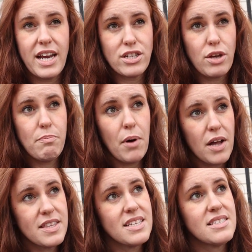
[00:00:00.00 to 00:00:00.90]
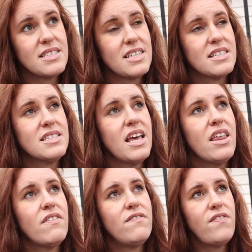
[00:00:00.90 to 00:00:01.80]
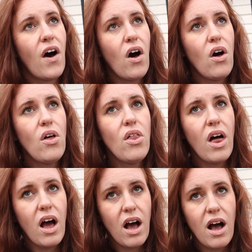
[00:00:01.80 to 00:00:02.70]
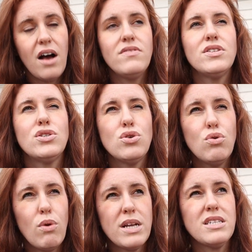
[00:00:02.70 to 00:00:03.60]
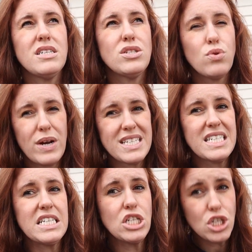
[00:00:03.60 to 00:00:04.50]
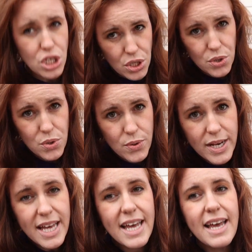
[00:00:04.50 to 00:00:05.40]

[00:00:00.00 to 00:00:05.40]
I actually bought these seeds fall of 2022